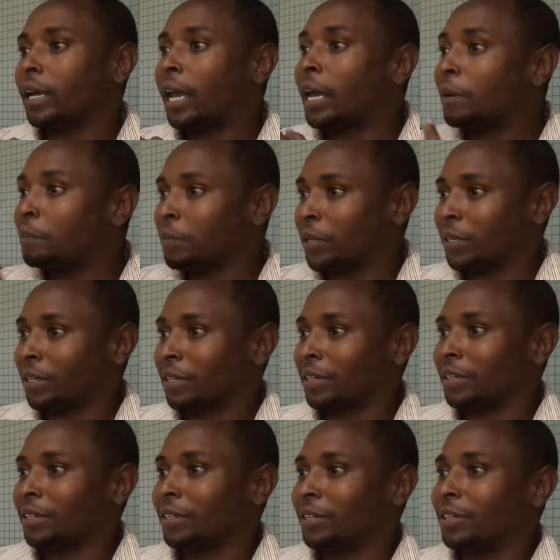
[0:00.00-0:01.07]
helping
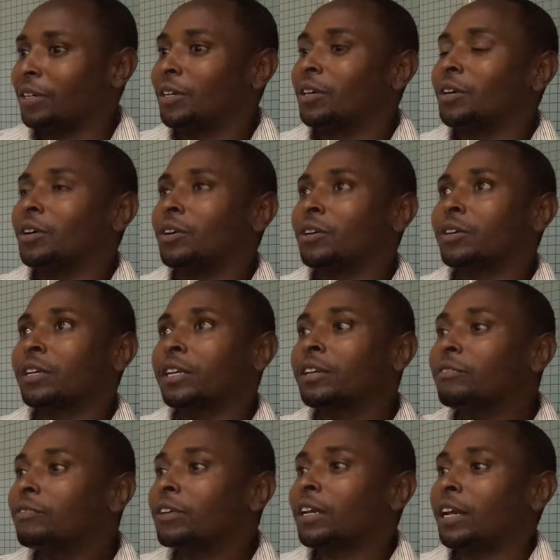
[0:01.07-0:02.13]
or
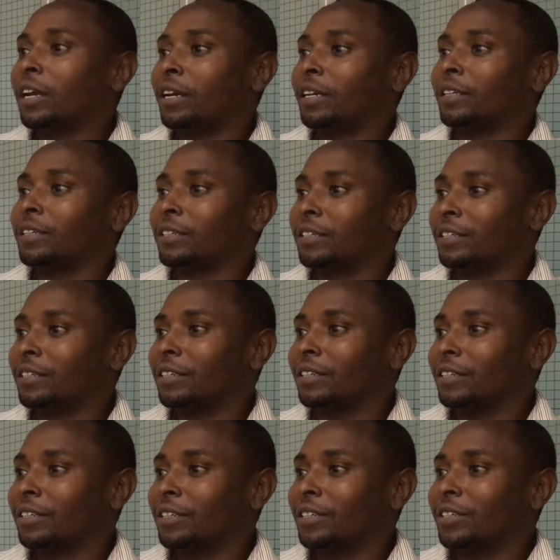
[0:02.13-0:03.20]
giving hand
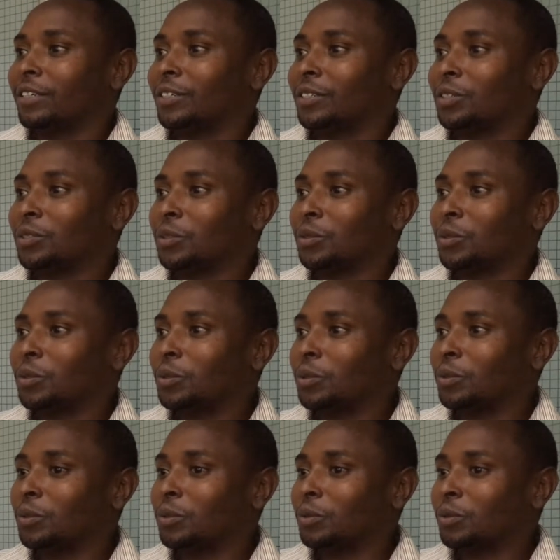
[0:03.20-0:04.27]

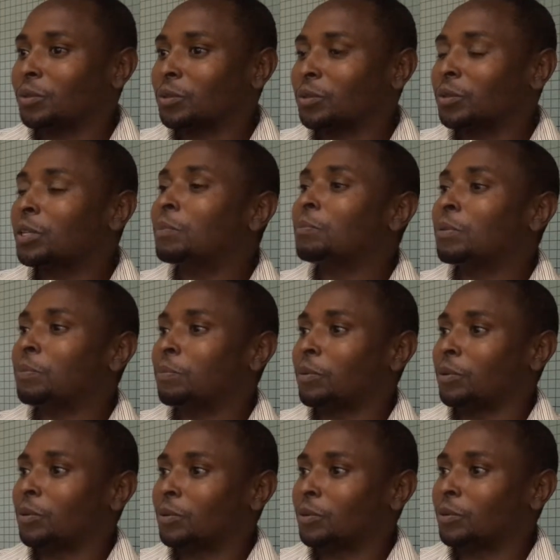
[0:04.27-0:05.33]
to the
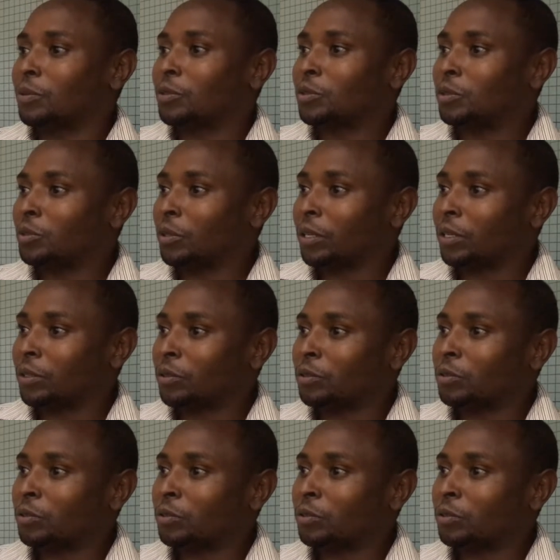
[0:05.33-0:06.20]
people, to